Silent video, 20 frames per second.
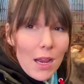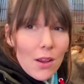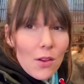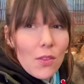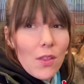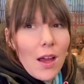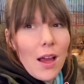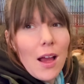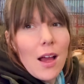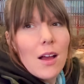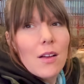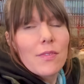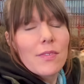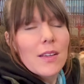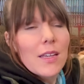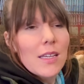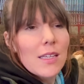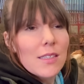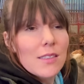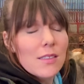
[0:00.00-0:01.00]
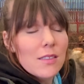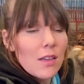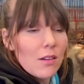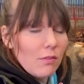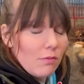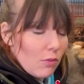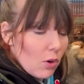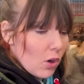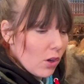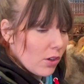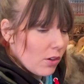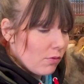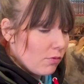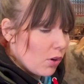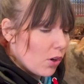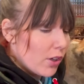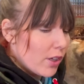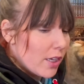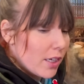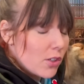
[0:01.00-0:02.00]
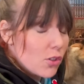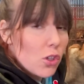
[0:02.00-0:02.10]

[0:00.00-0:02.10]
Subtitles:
other half is Roy. Roy is